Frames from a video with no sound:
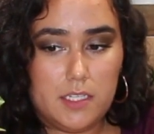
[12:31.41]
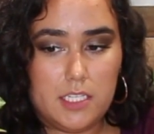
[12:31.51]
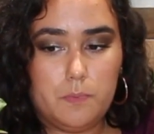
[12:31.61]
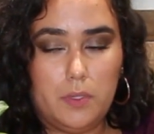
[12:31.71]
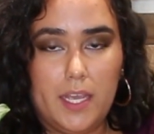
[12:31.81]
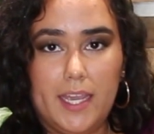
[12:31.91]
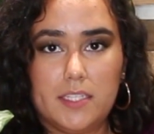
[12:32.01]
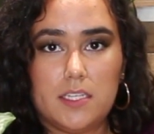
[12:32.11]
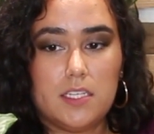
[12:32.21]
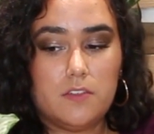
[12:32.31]
these
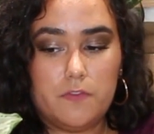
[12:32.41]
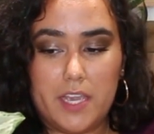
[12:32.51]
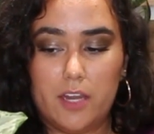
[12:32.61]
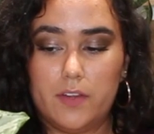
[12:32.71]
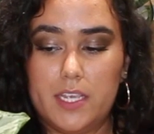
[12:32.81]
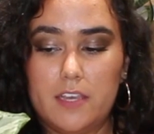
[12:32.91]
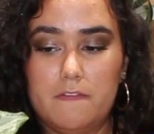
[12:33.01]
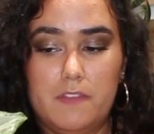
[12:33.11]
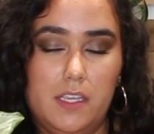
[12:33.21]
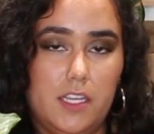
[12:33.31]
plants is very
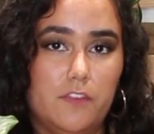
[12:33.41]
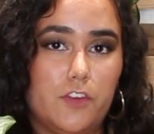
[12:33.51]
convenient